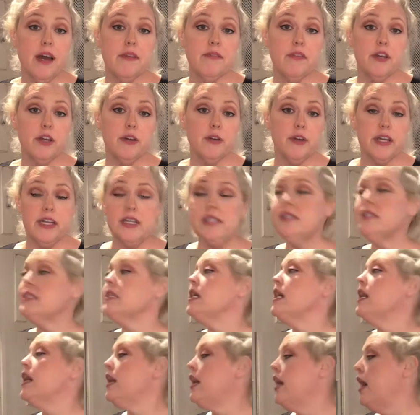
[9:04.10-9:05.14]
degrees.
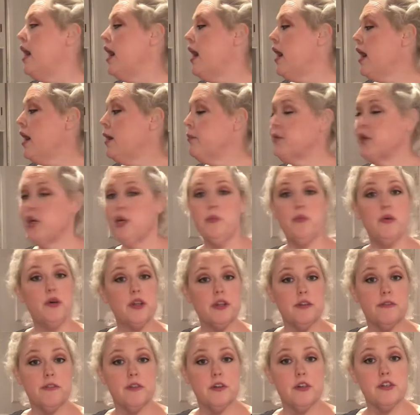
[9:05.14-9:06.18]
I'm gonna put the
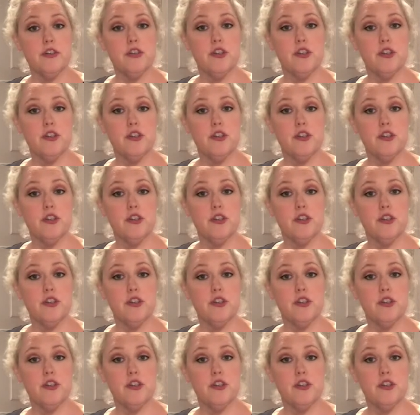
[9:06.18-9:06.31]
first